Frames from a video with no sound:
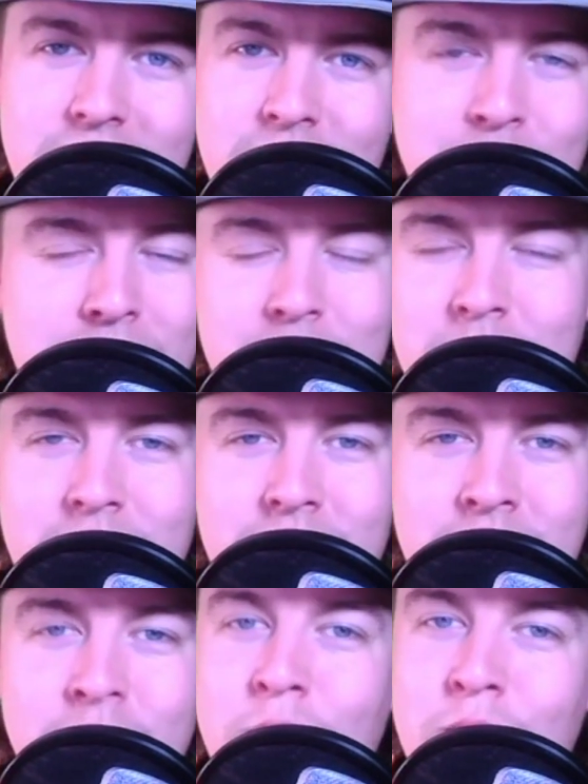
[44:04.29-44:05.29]
I mean, I'm
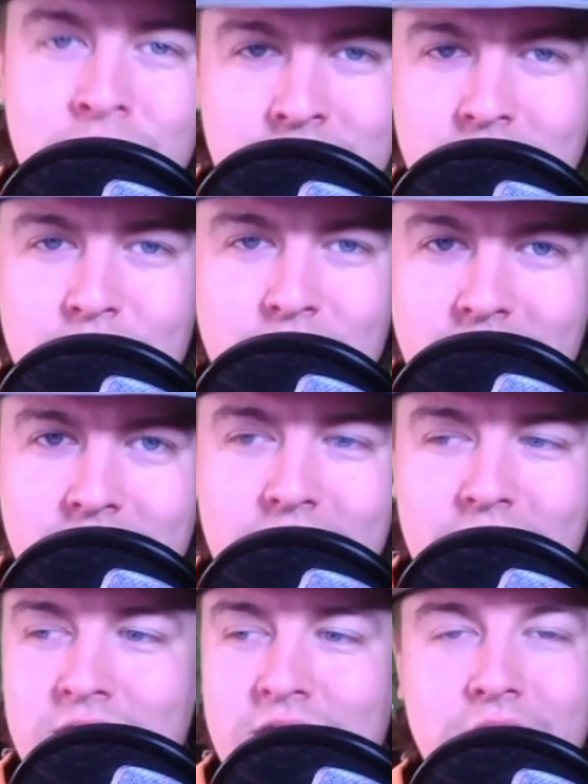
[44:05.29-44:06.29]
no secret
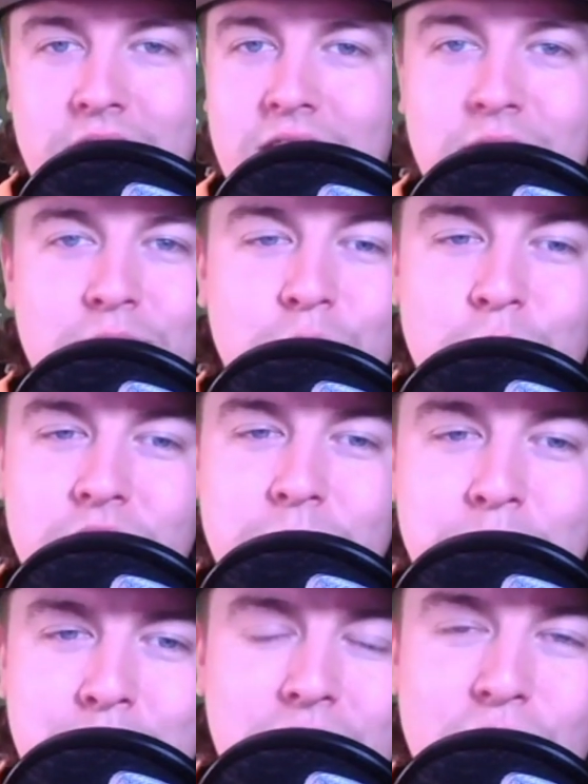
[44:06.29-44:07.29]
there. Derrick Henry, one of
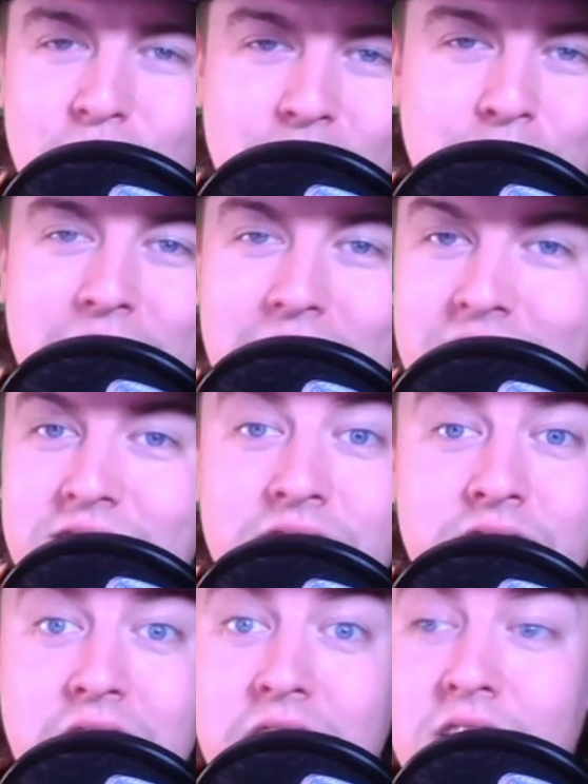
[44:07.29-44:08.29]
the best running backs in the
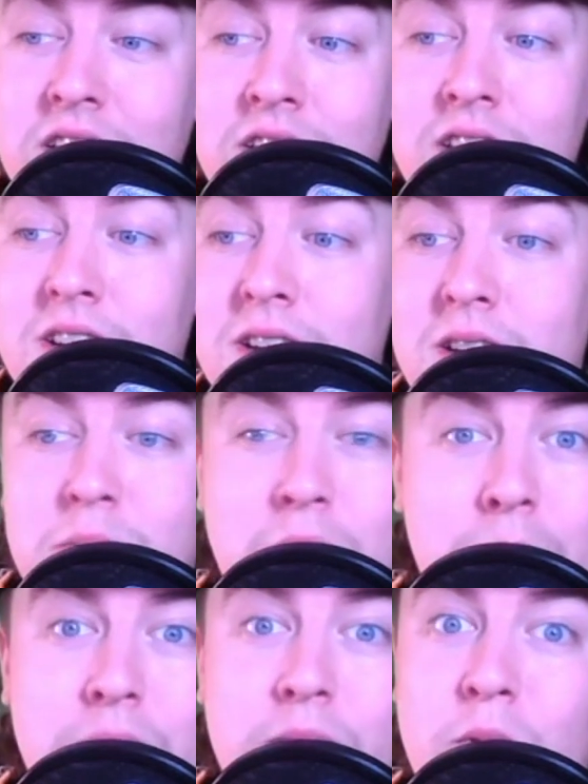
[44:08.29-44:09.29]
league,
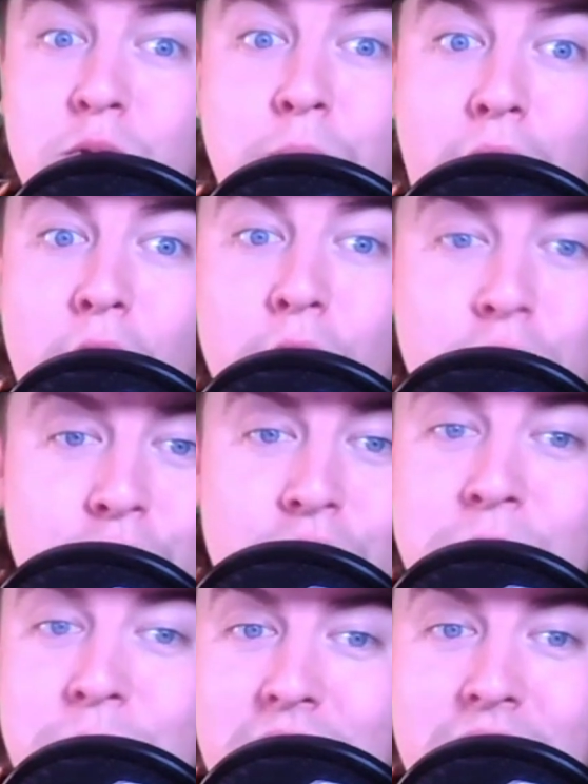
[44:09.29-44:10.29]
maybe the most powerful
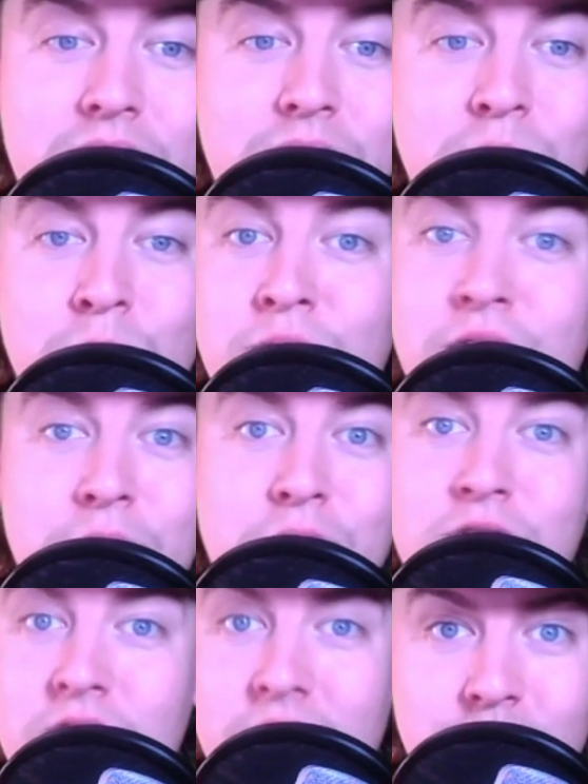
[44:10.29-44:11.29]
running back we've ever
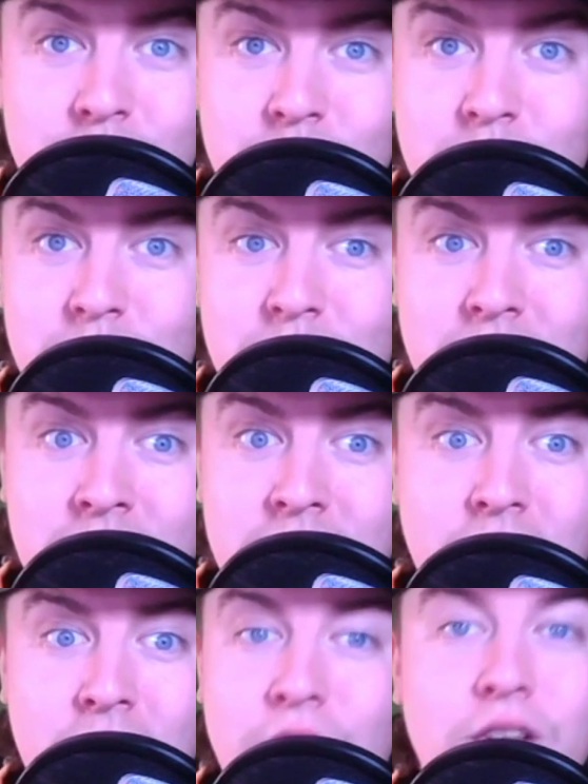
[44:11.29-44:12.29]
seen
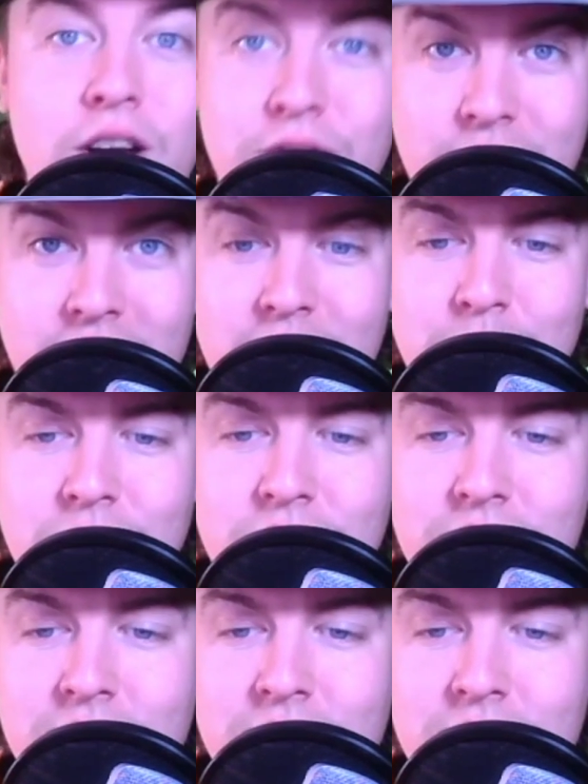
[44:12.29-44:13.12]
in our lifetimes.